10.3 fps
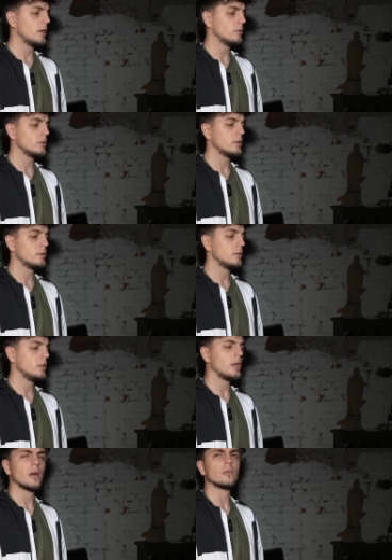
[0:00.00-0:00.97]
I
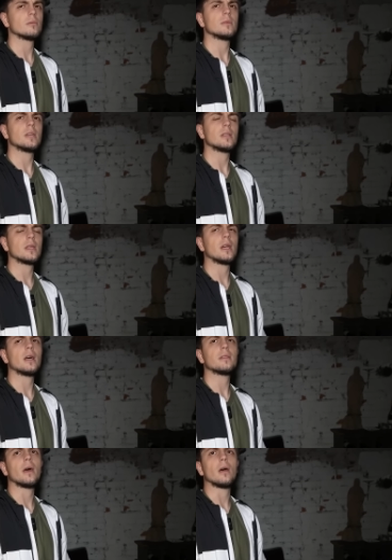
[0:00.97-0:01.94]
don't think they
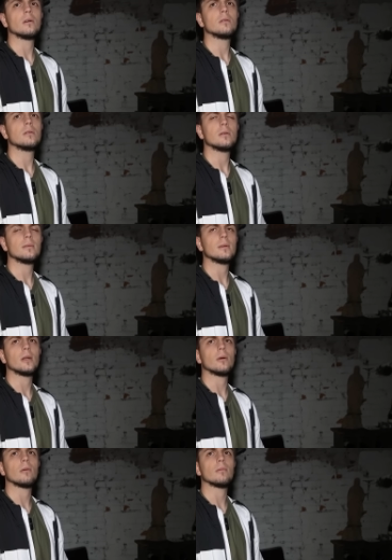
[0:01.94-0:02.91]
got that.
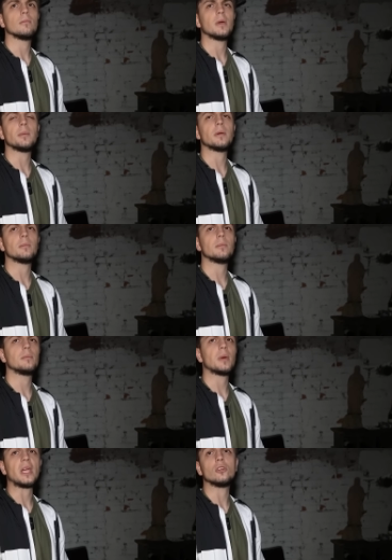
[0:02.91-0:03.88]
Maybe
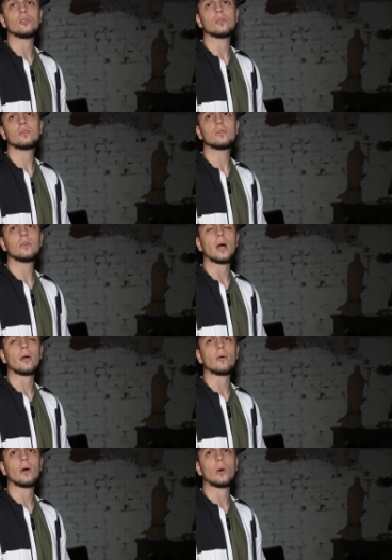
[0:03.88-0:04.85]
pagers. I
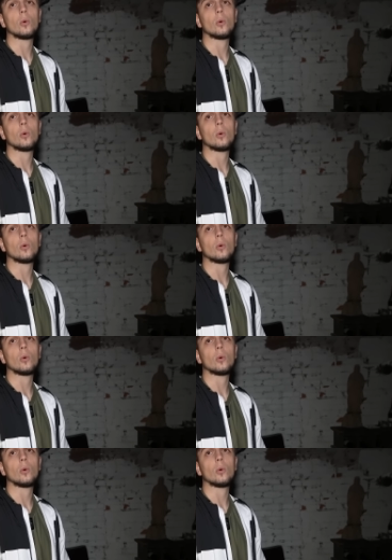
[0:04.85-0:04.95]
don't know how